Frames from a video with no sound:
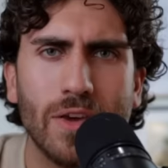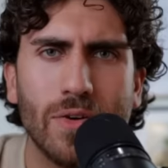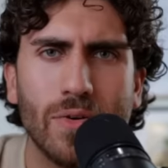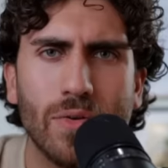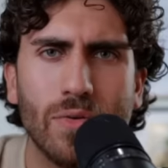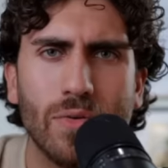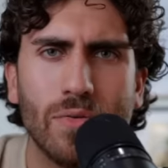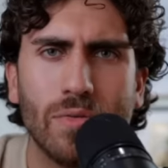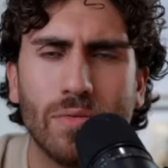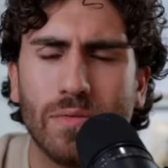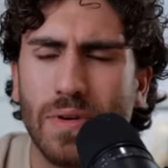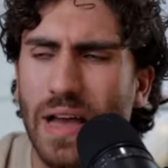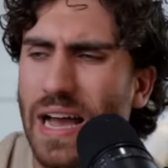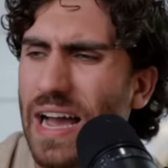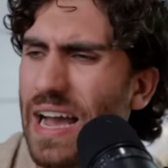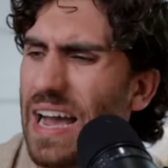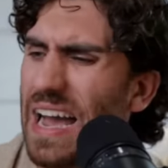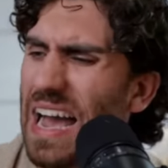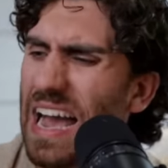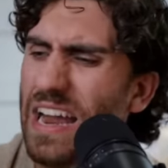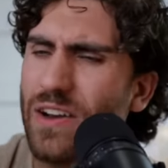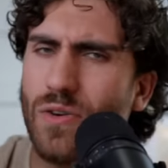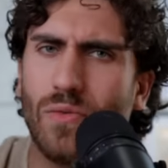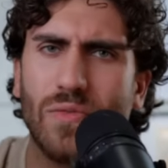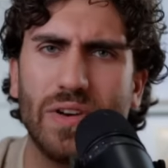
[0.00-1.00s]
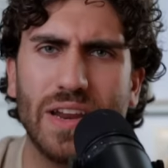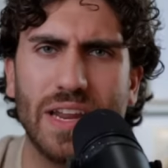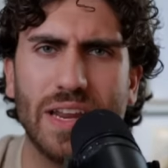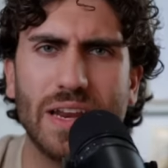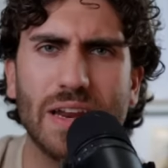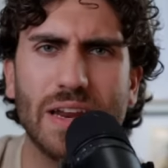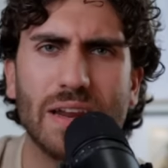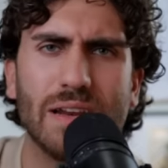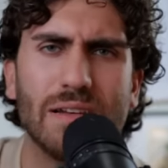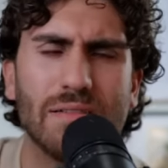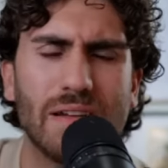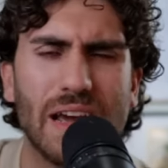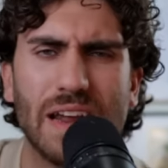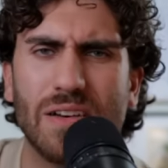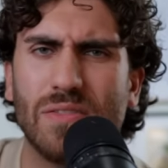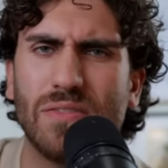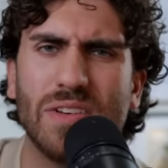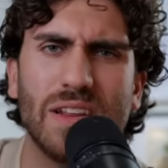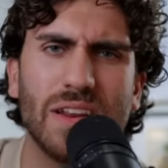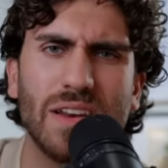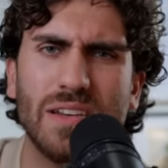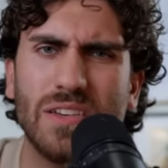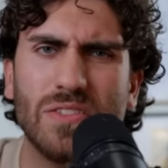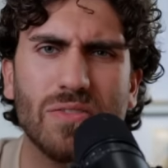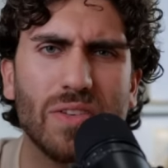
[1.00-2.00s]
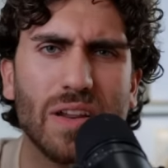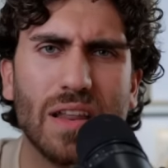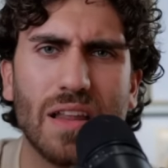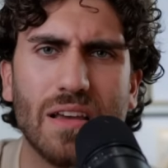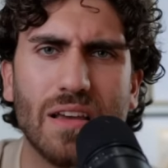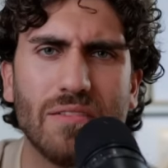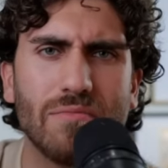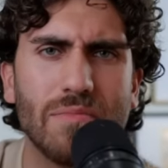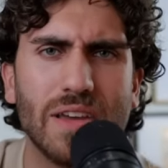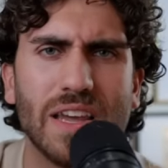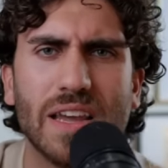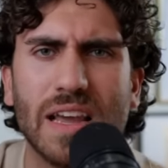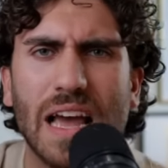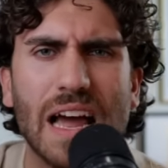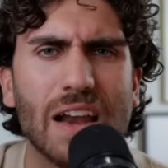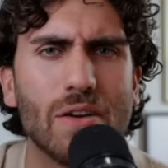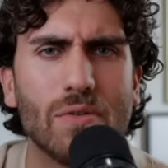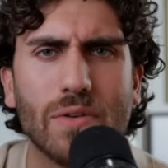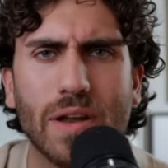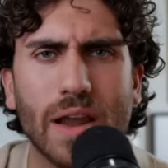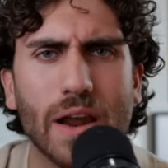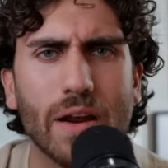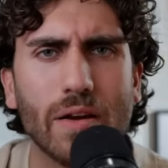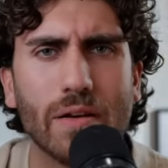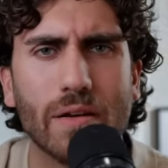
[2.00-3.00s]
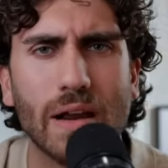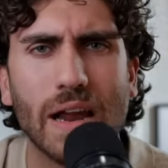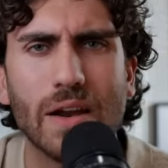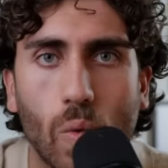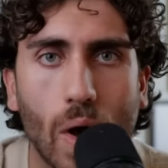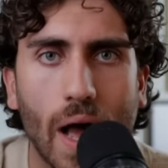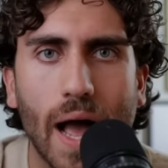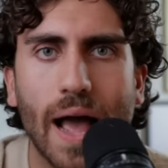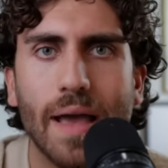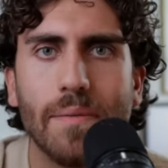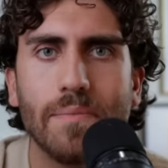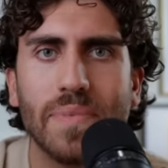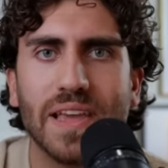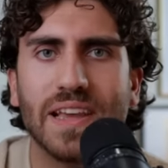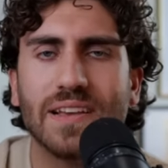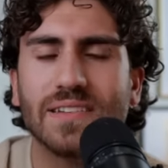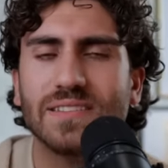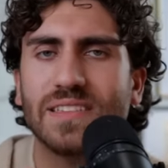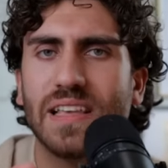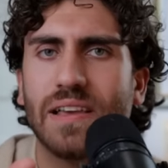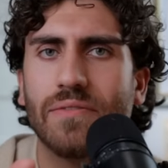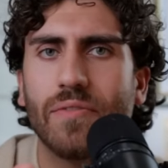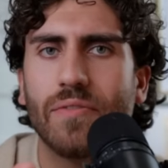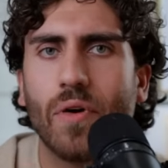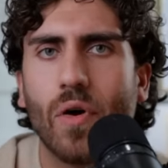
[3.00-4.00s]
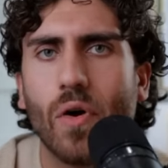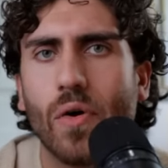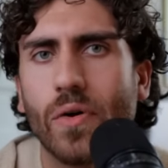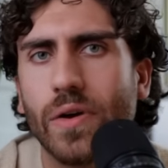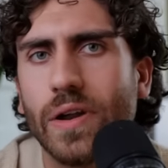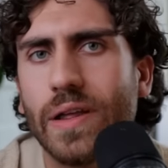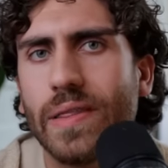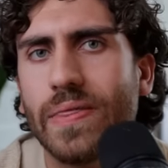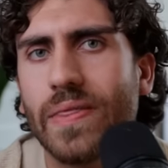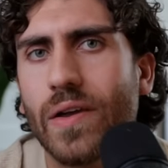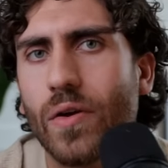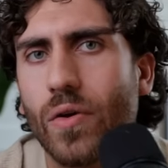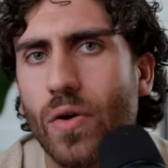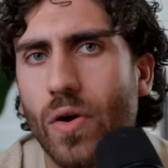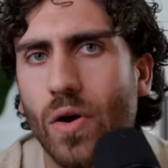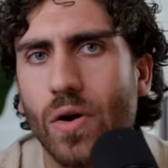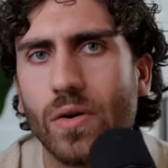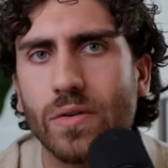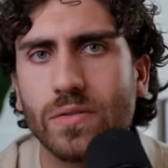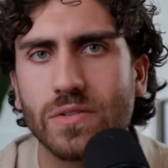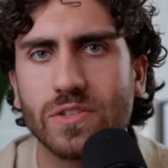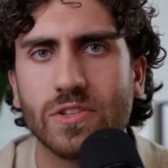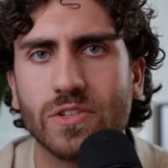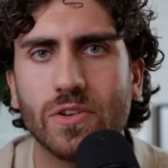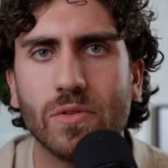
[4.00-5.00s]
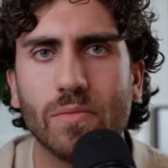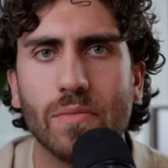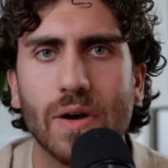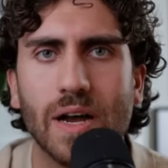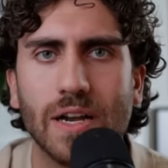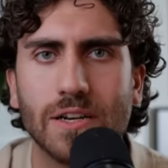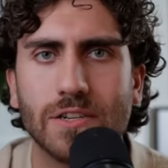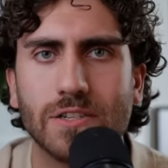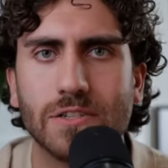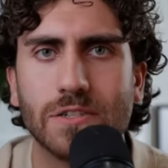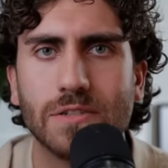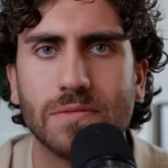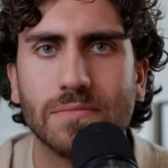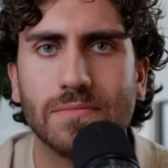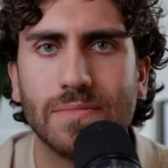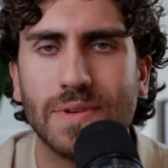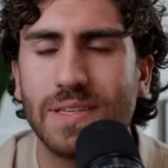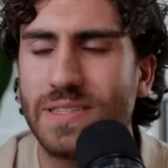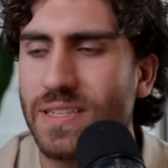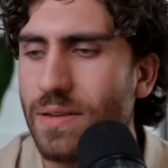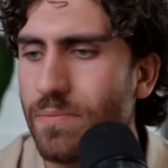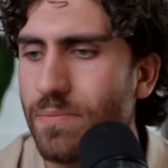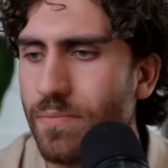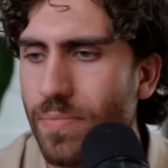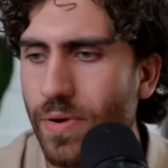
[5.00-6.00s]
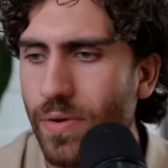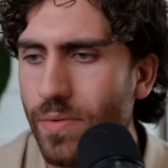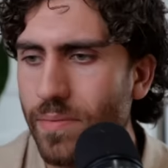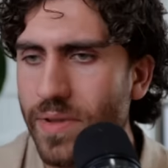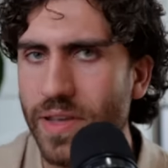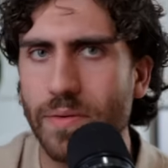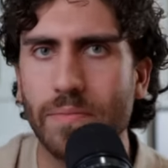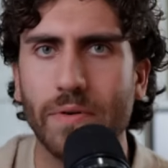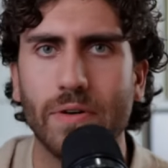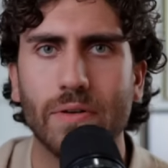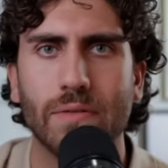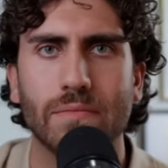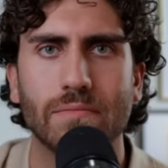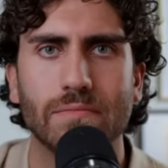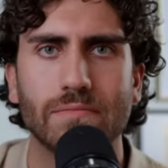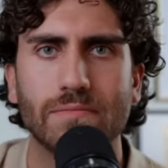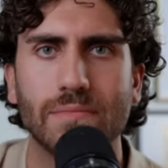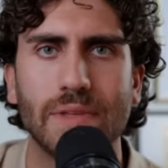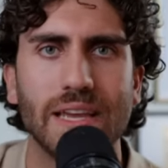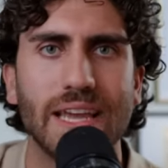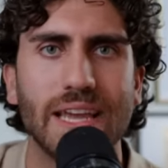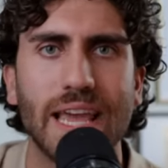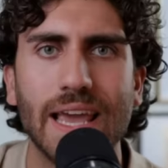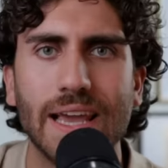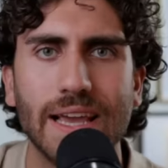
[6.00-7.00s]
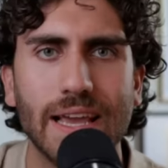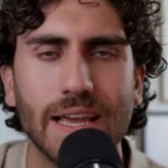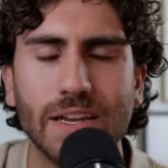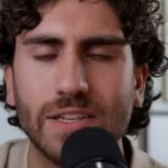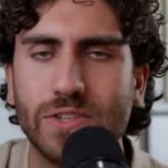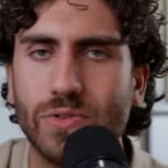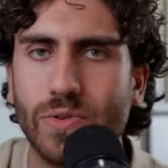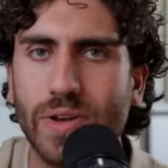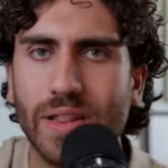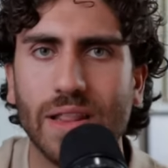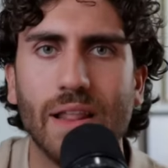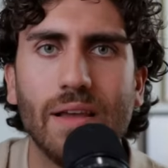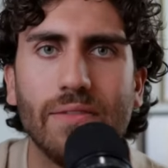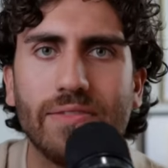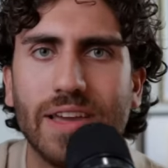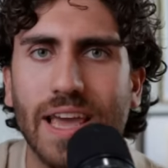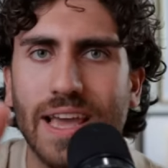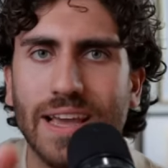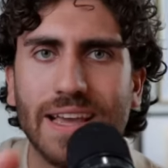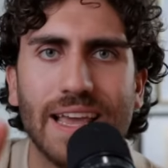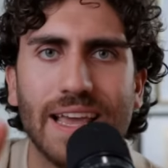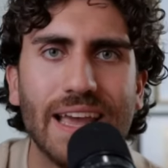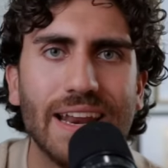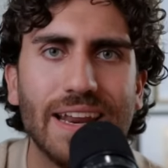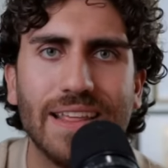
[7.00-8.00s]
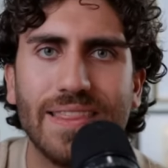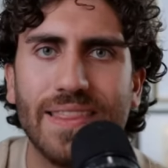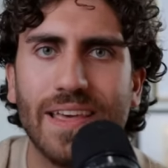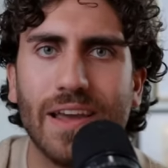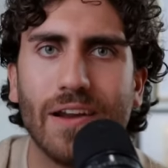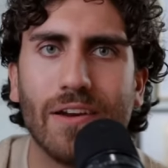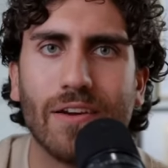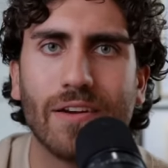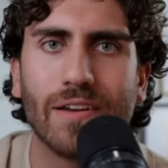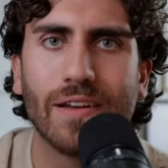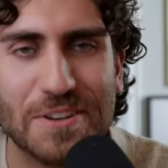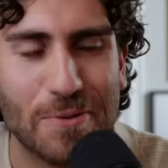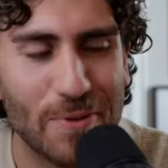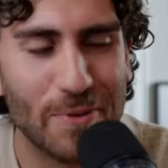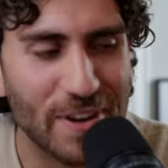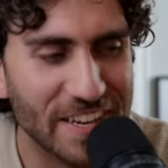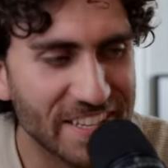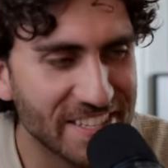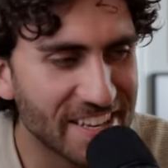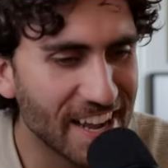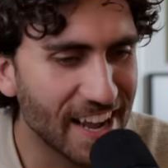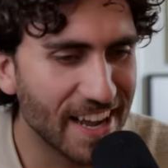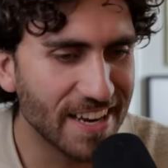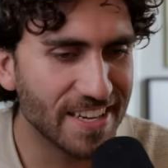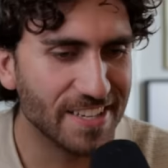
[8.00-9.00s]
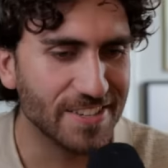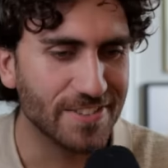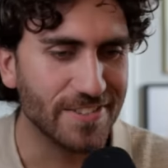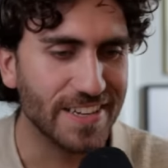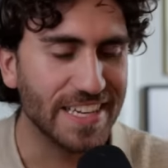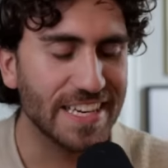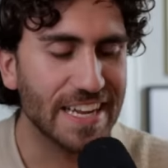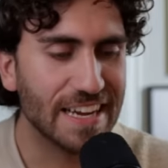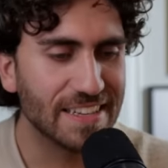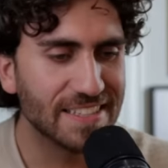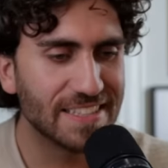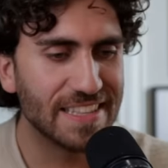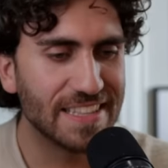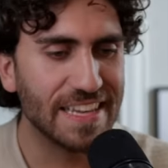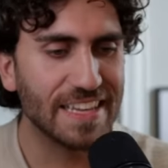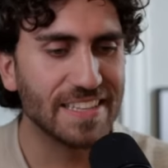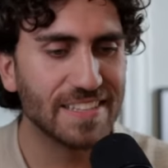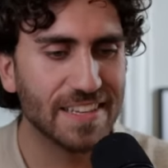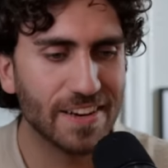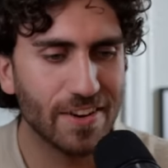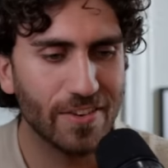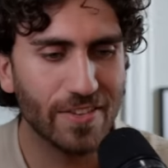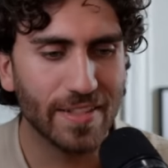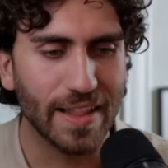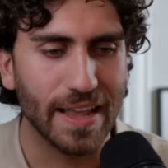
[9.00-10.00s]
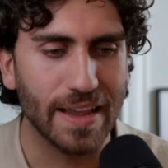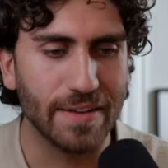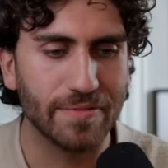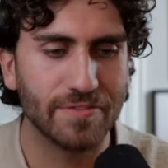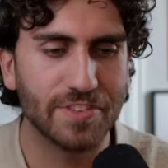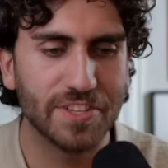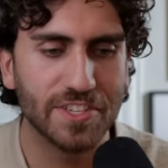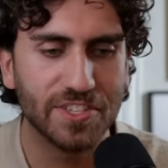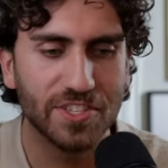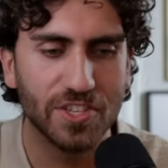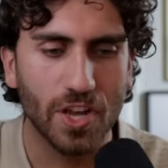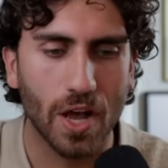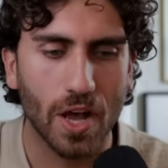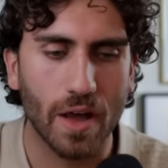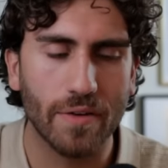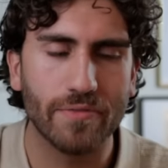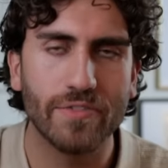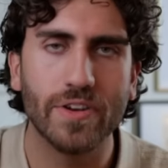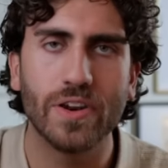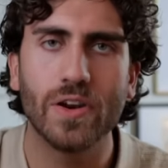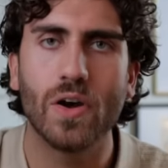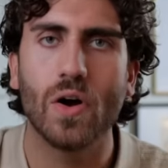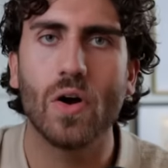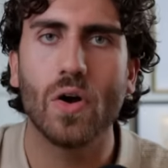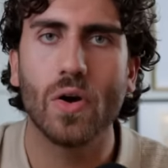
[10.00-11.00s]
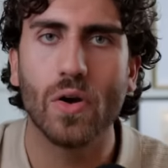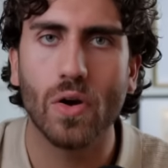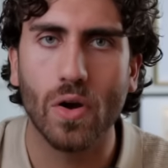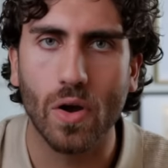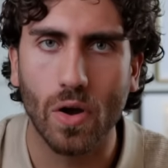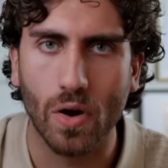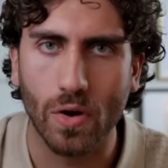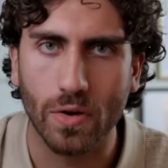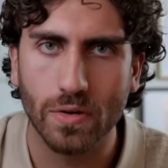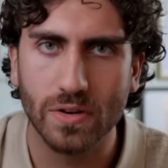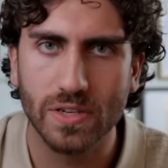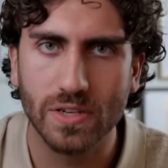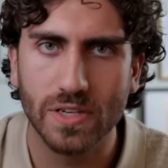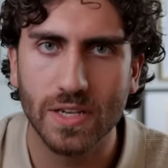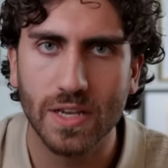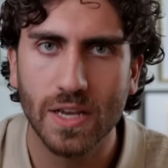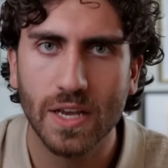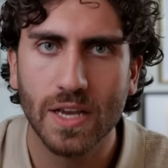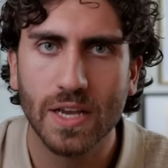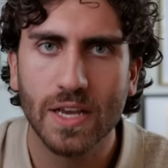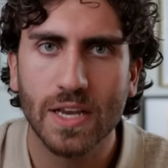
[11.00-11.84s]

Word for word: you. I don't need it. I don't need you to love me. I don't care. Why? Because they've hardened their heart so much. It's impermeable. They can't get to it. Love can't get in there. So what does God do? He does things in our life to soften our heart